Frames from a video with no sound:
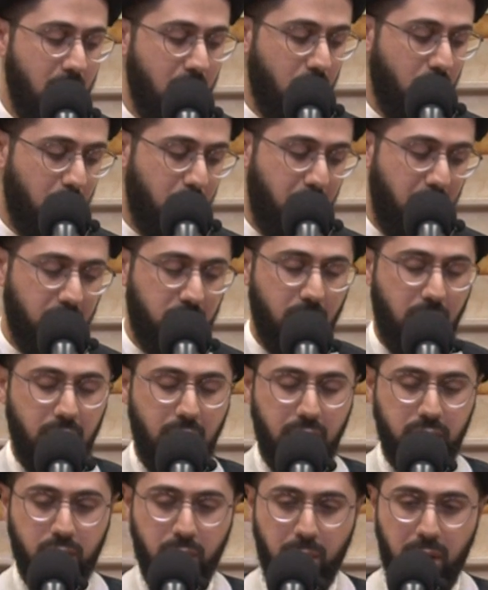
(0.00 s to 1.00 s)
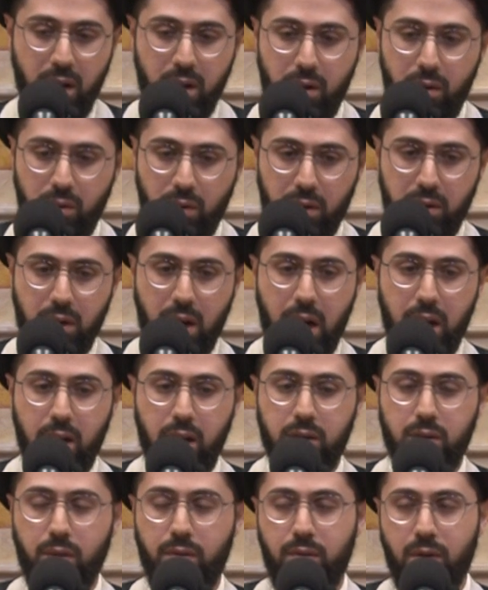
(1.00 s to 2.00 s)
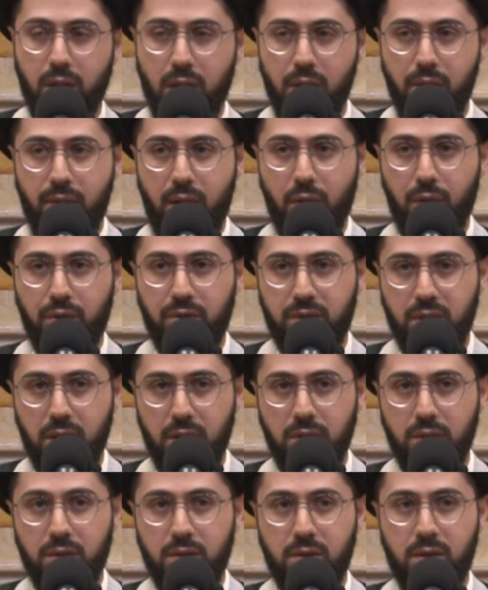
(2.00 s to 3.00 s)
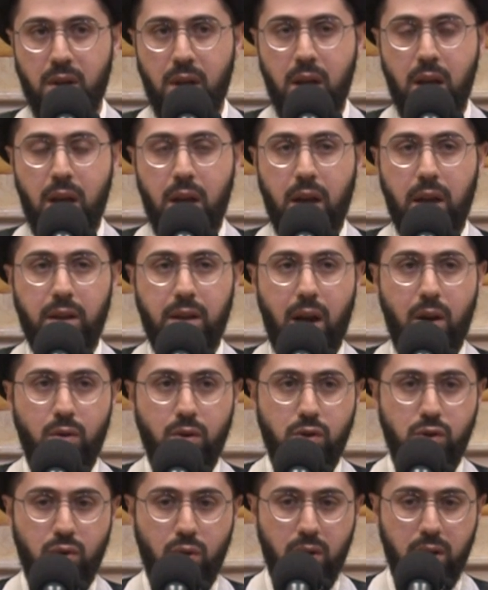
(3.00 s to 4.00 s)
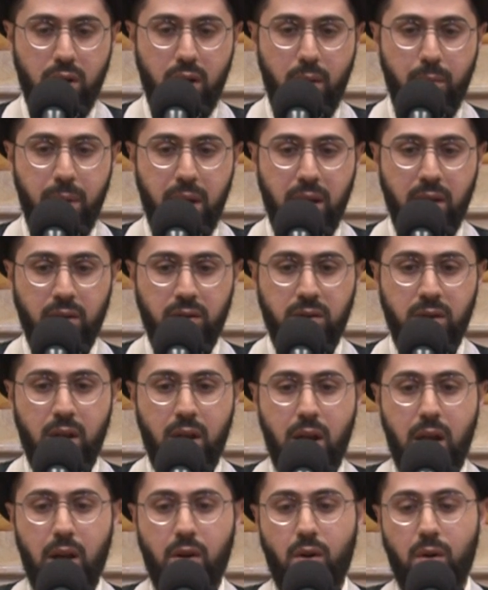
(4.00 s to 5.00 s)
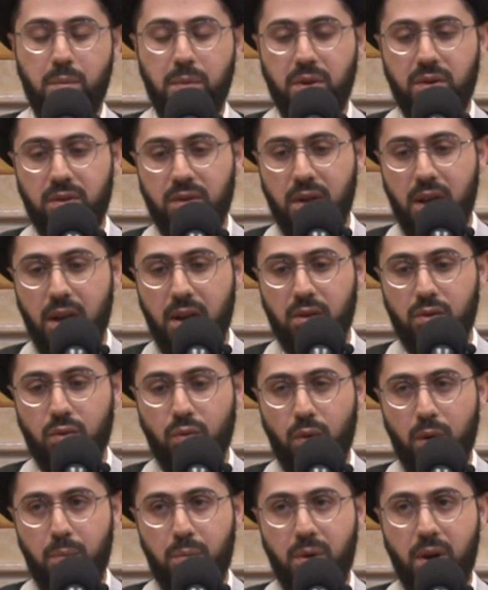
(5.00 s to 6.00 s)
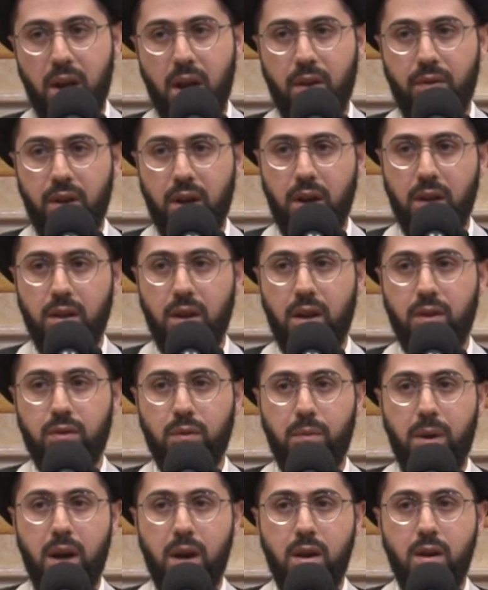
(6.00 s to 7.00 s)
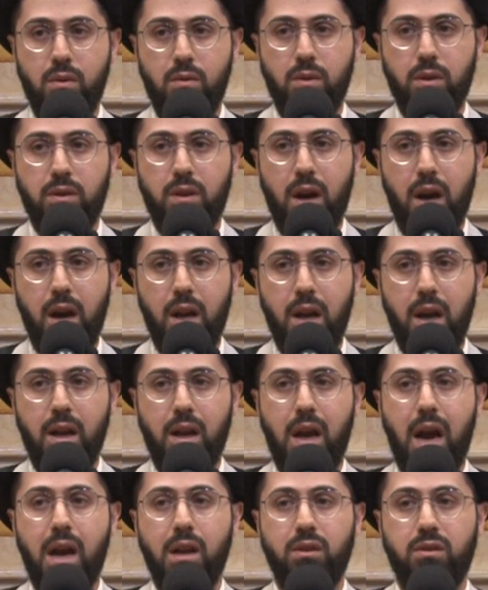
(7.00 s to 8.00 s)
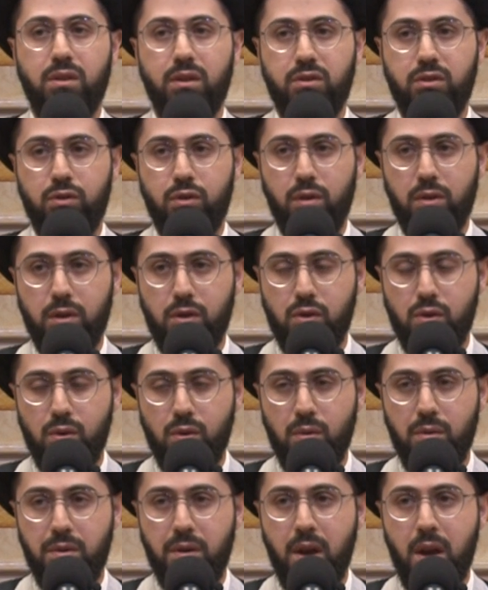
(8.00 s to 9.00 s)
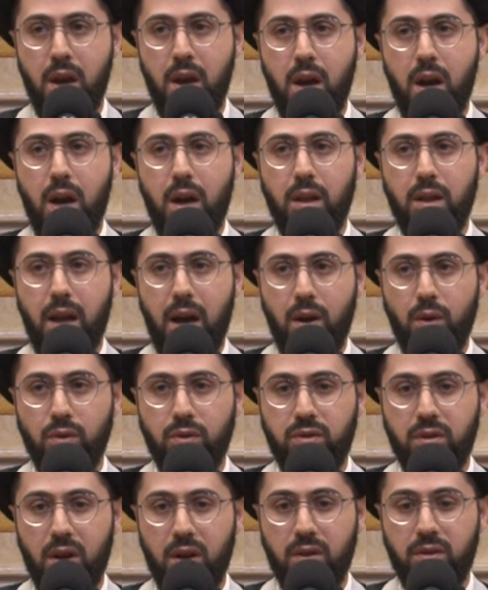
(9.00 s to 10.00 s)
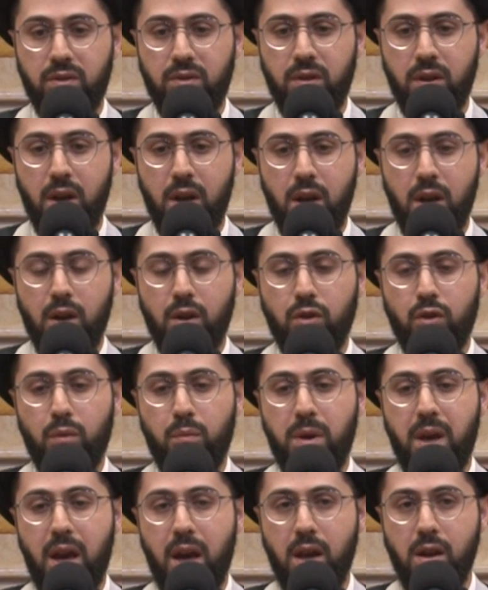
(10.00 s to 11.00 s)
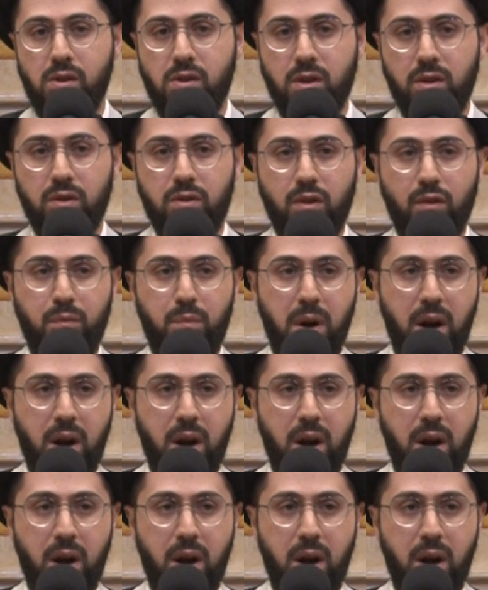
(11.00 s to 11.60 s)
We pray to Allah subhanahu wa ta'ala to forgive our sins and our shortcomings and our mistakes. We pray that Allah subhanahu wa ta'ala guides us to the truth, allows us to be agents of